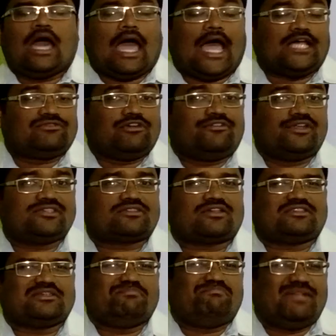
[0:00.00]
As we have
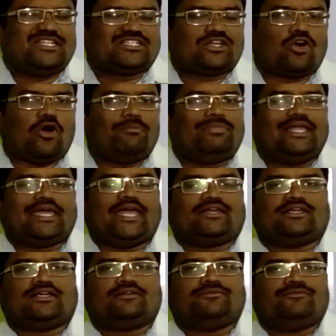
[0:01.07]
discussed, a bit
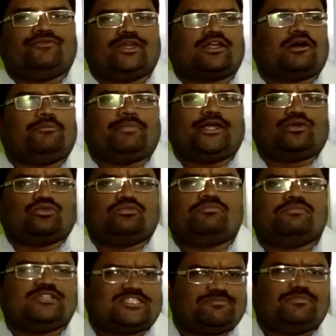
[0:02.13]
complicated when compared to
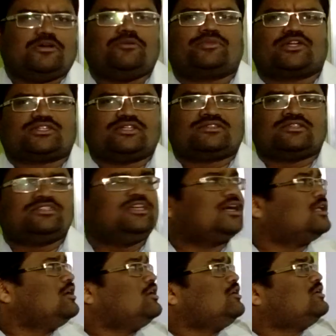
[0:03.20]
spermatogenesis.
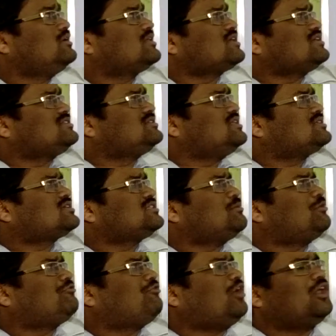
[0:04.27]
Here, we can discuss
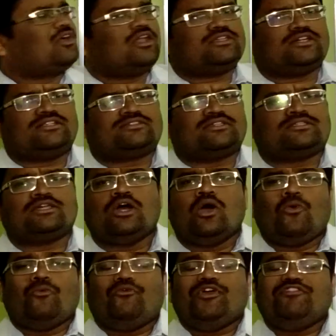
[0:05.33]
about folliculogenesis.
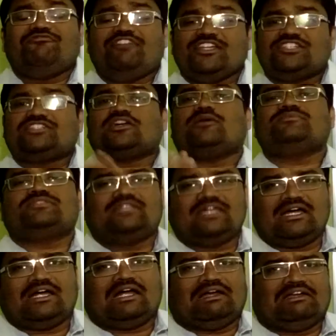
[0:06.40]
In which terms they
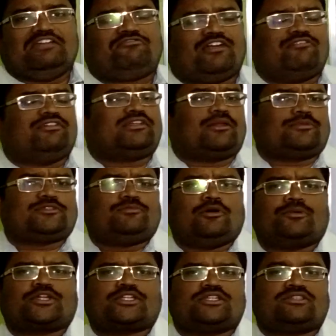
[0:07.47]
are different with
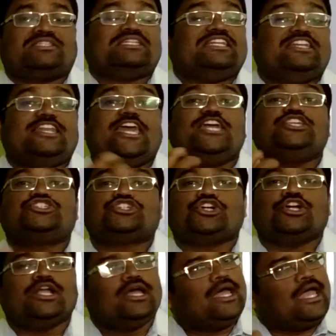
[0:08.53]
spermatogenesis? In
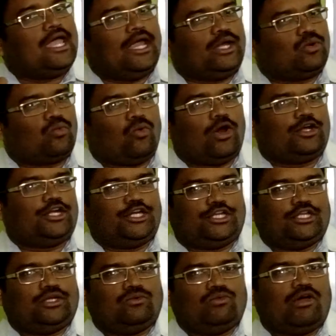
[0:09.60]
nature and
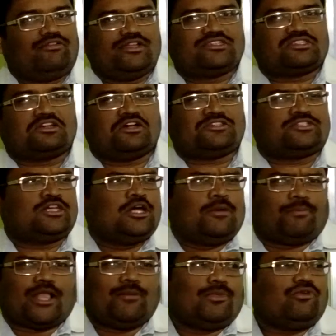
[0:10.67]
quantity. We have discussed
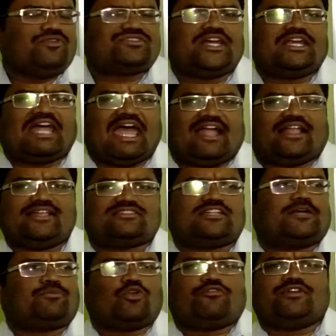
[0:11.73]
primary oocyte arrest
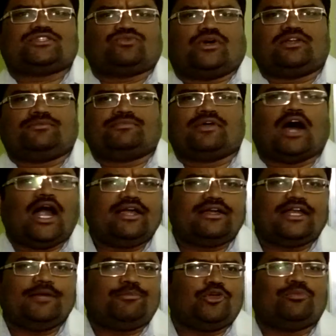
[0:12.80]
at prophase 1
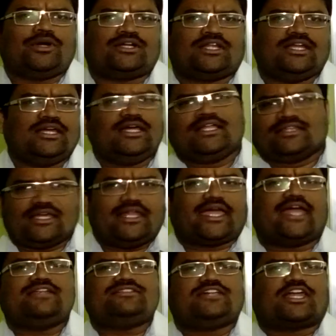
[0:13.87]
until puberty. Then
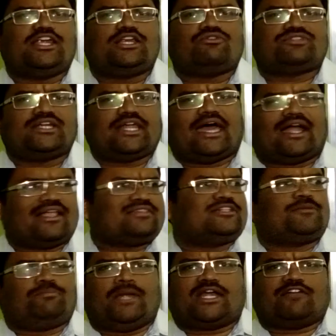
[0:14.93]
again secondary oocyte
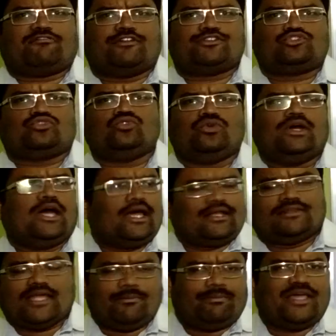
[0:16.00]
arrest at metaphase 2.
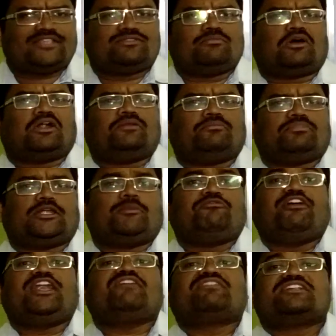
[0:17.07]
Then based on that
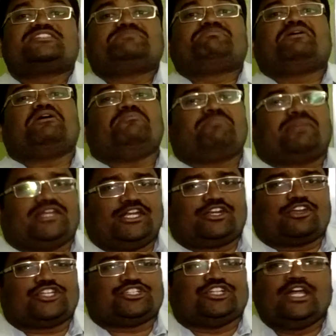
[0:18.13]
means waiting for the sperm
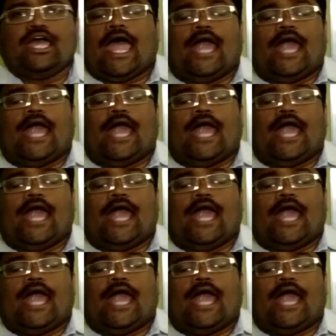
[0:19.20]
penetration.